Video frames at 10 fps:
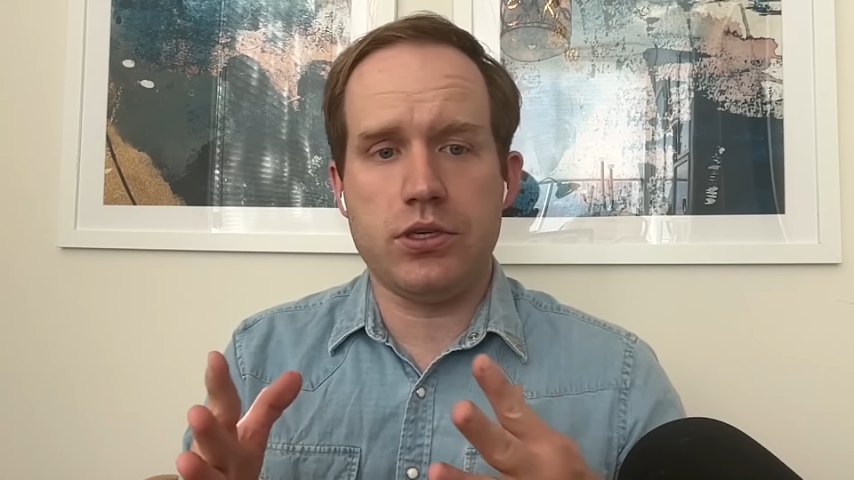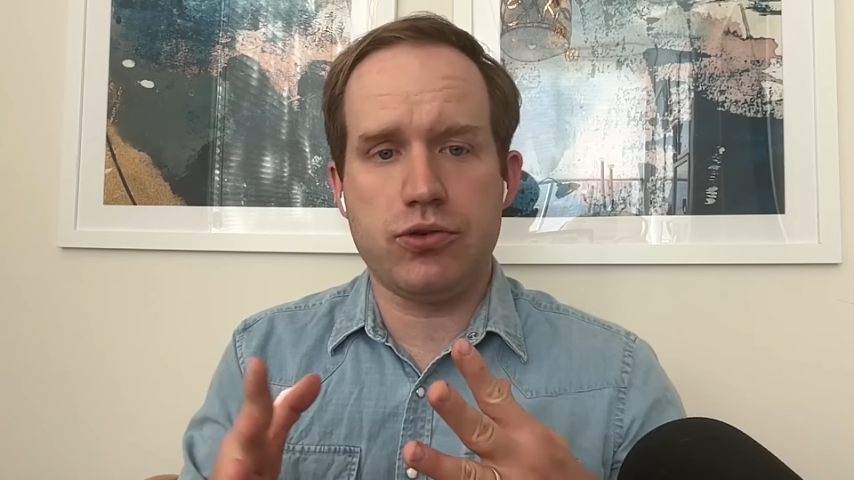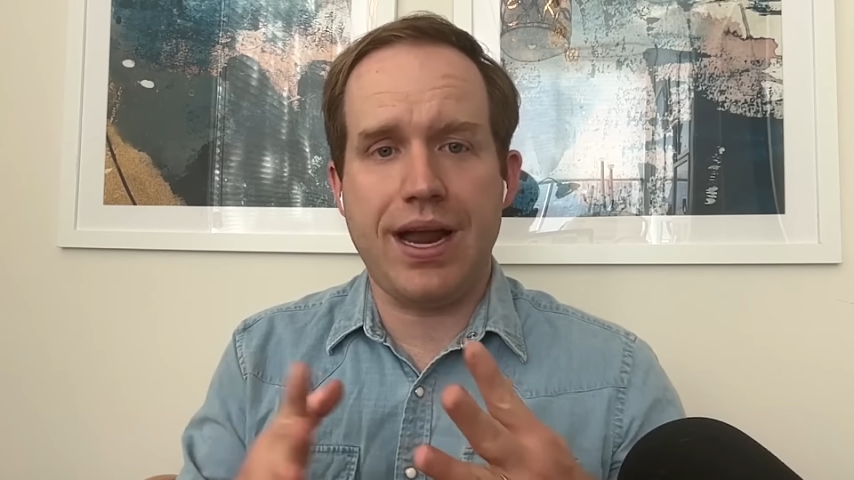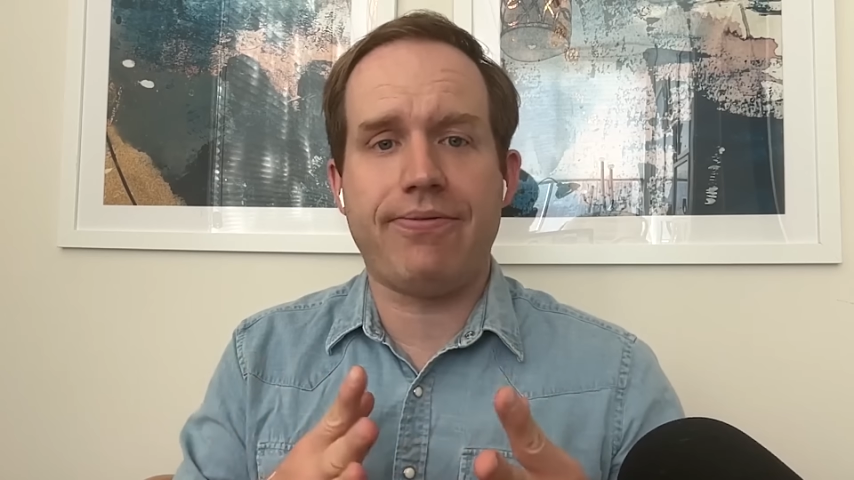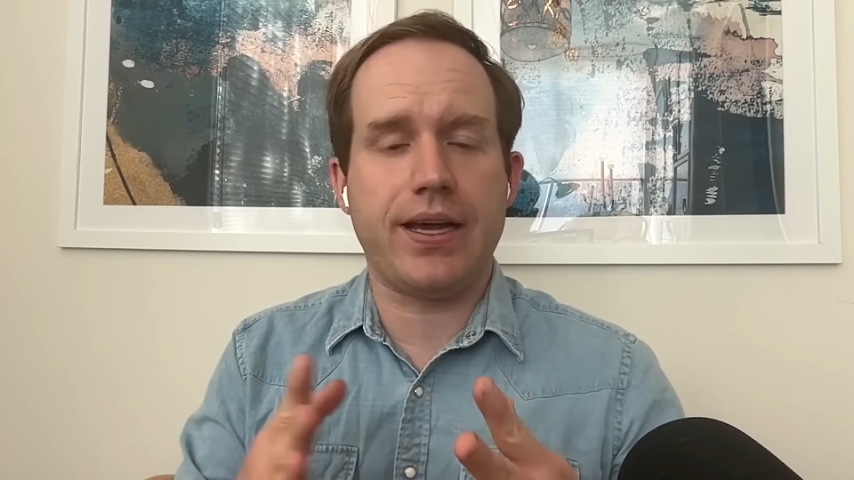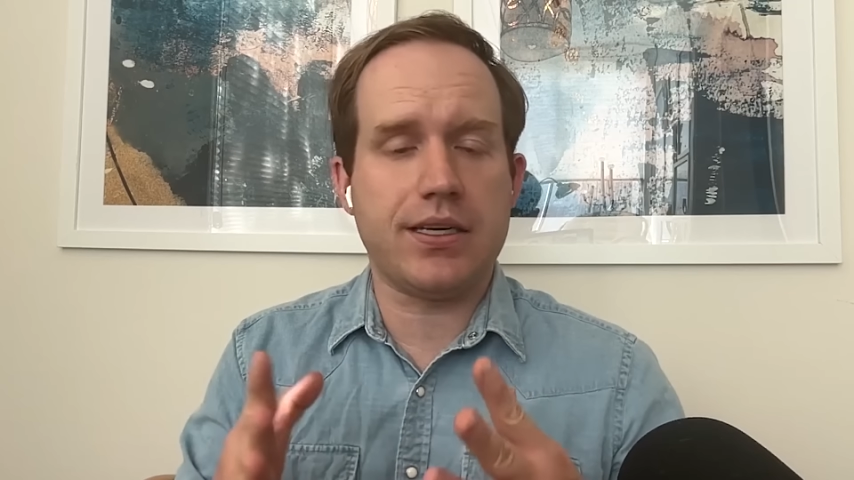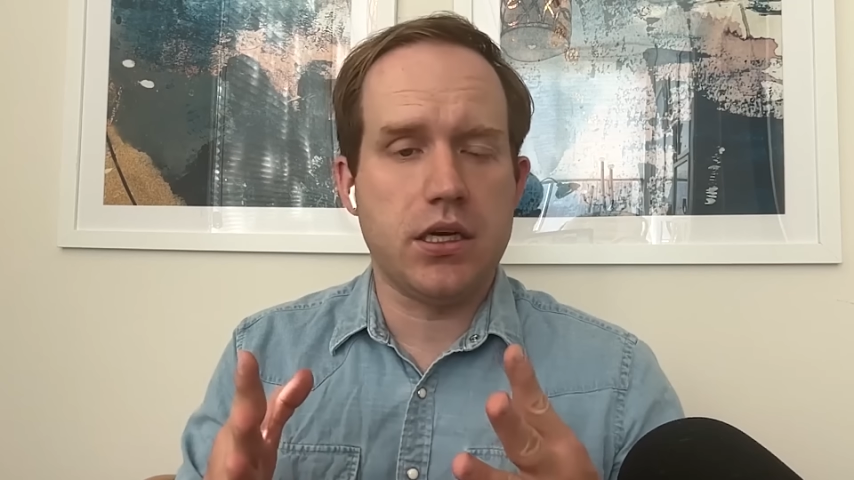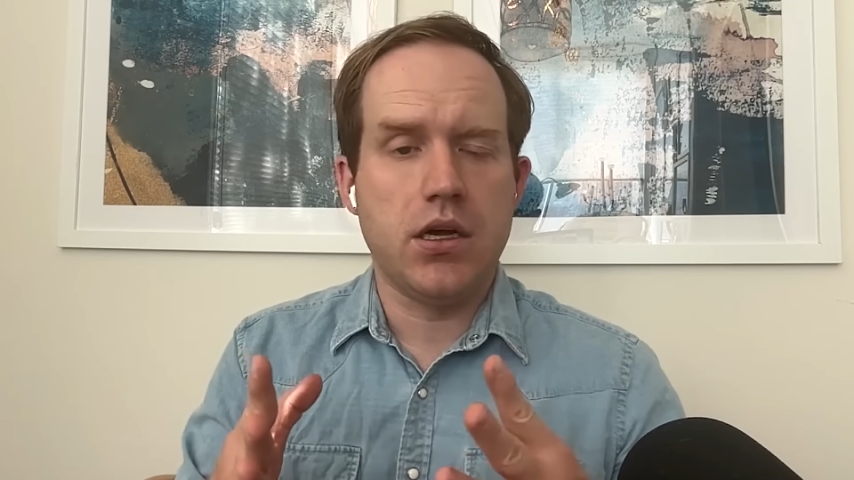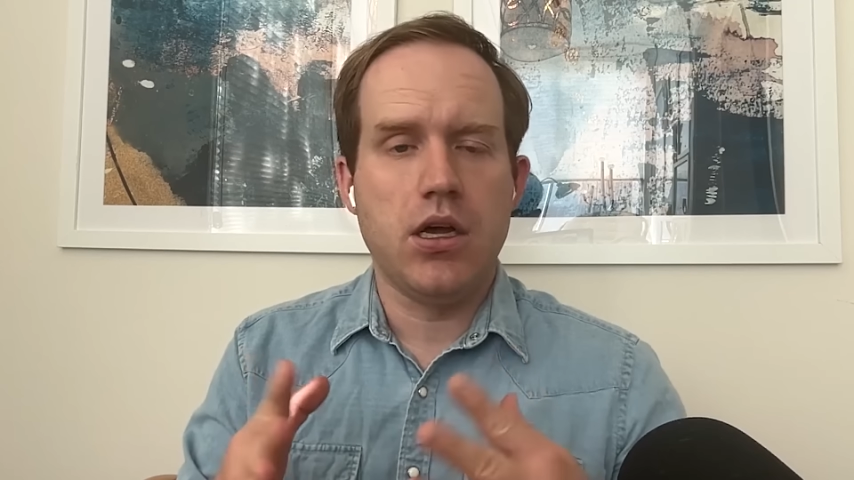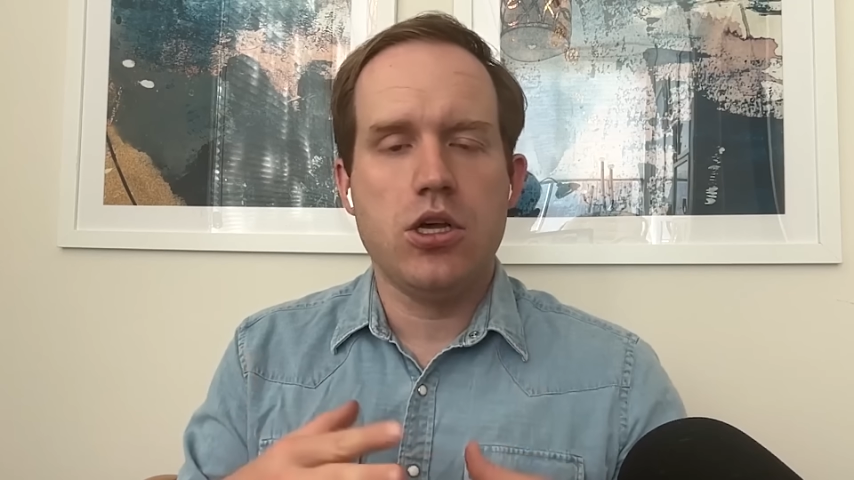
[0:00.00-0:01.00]
trafficked
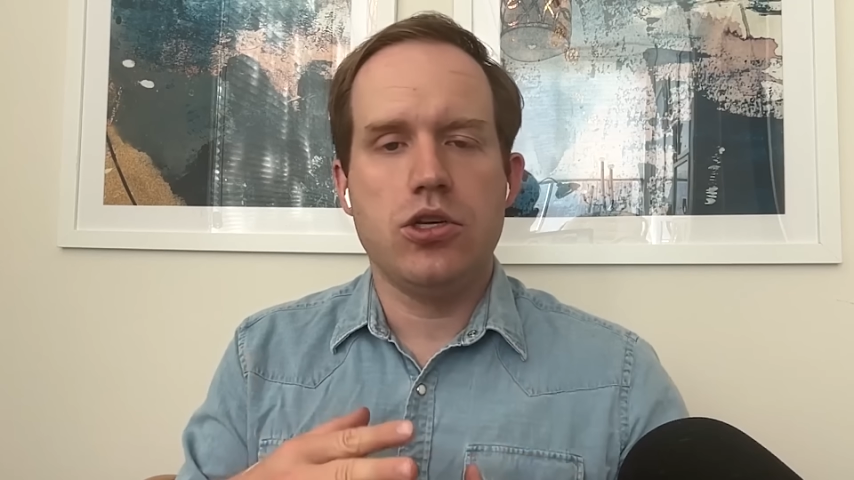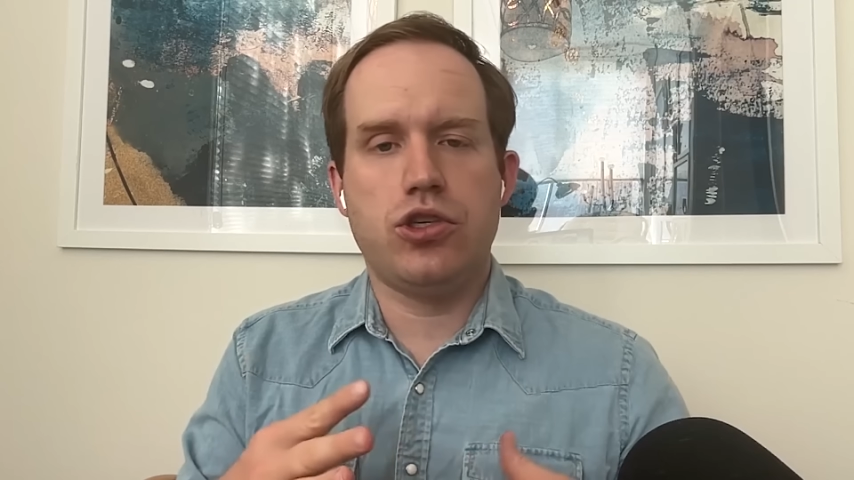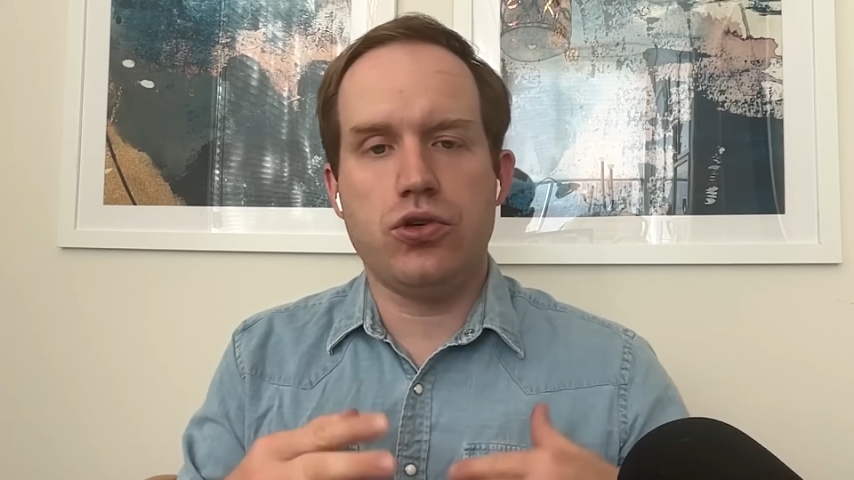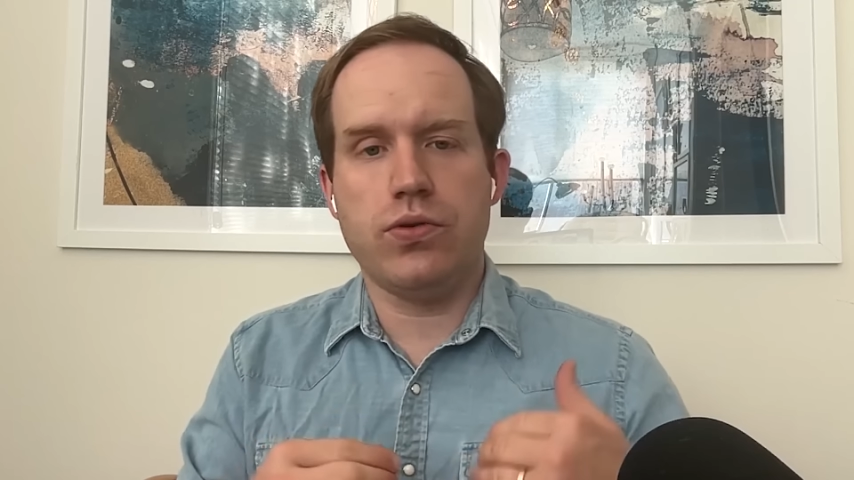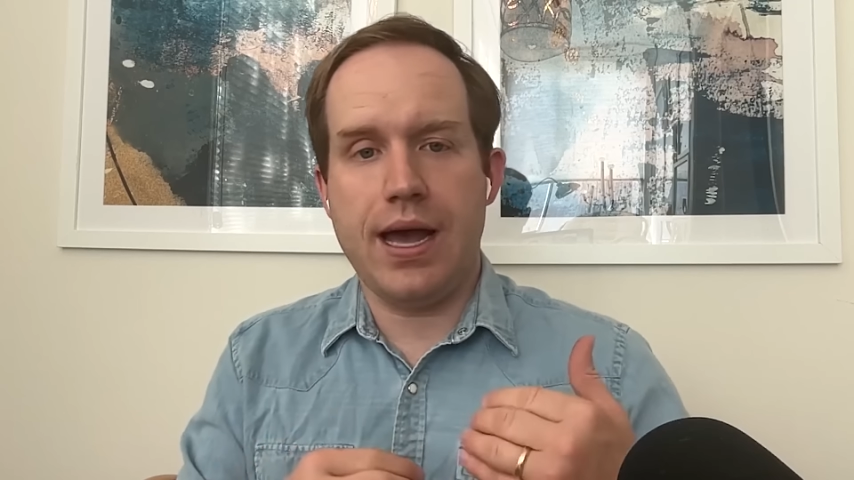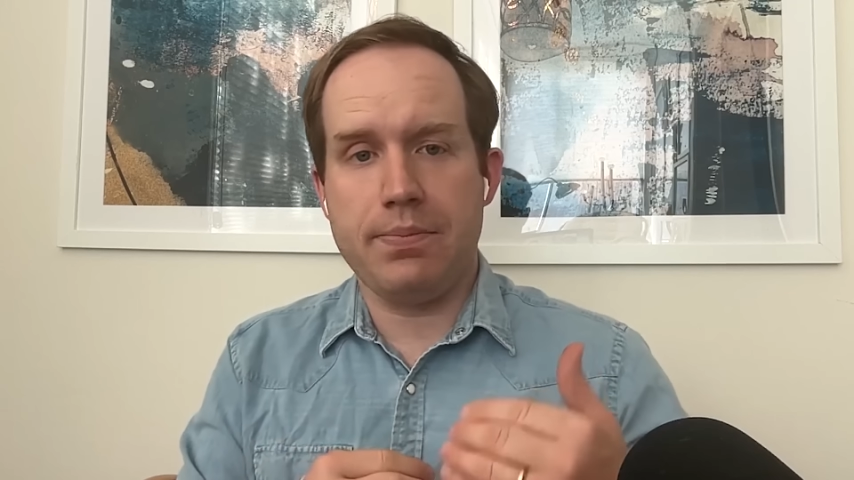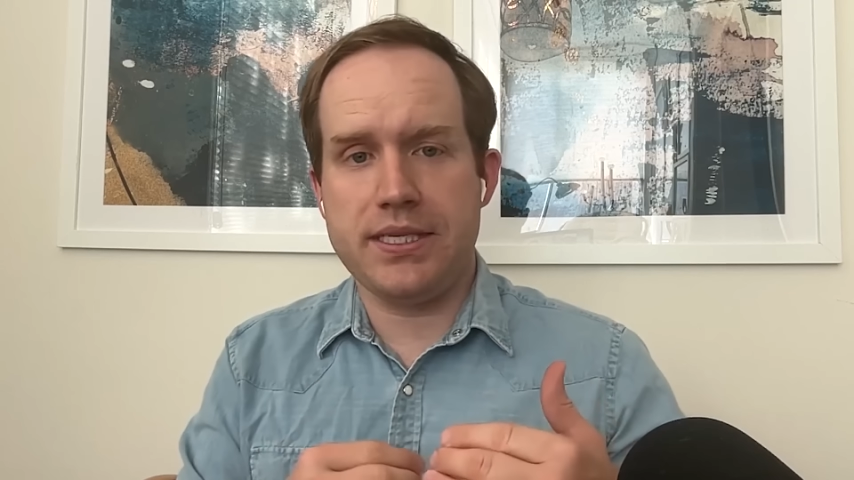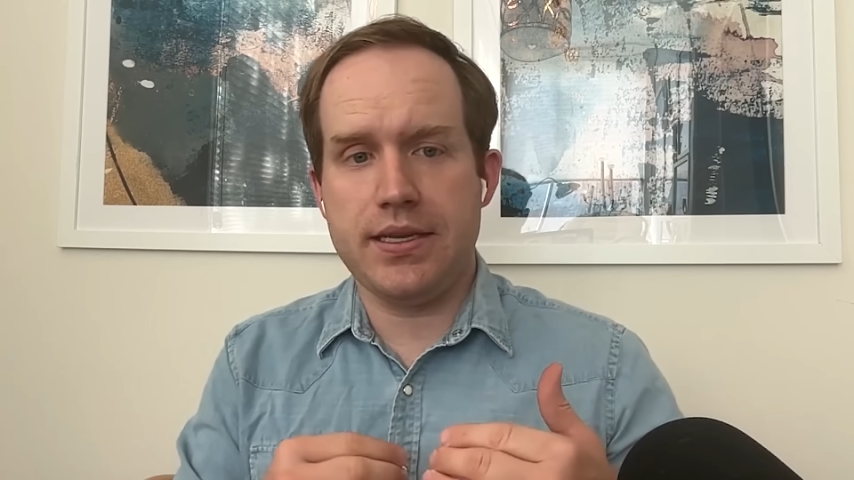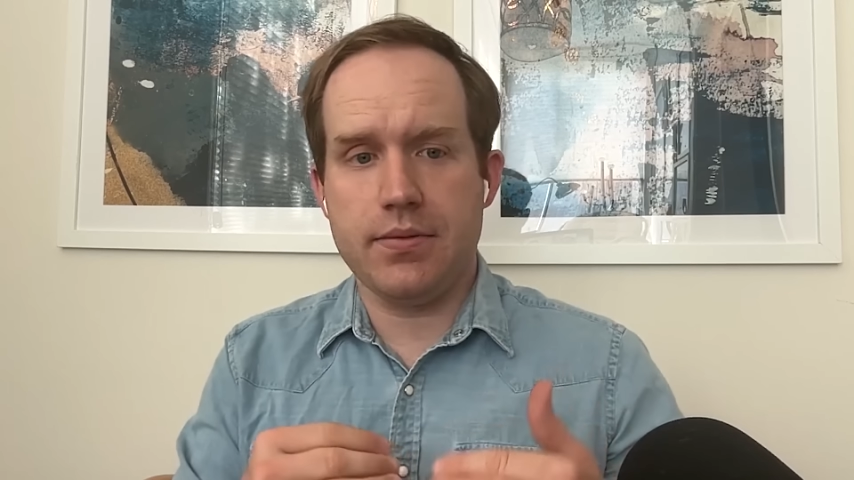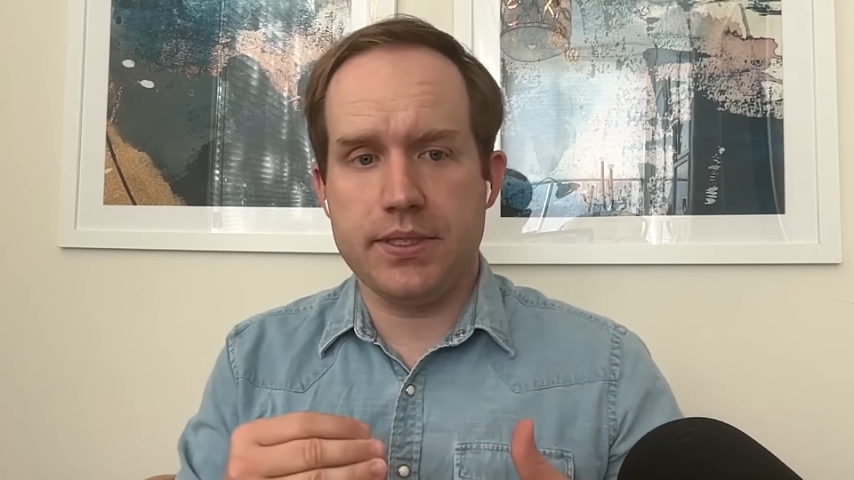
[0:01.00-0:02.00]
to Epstein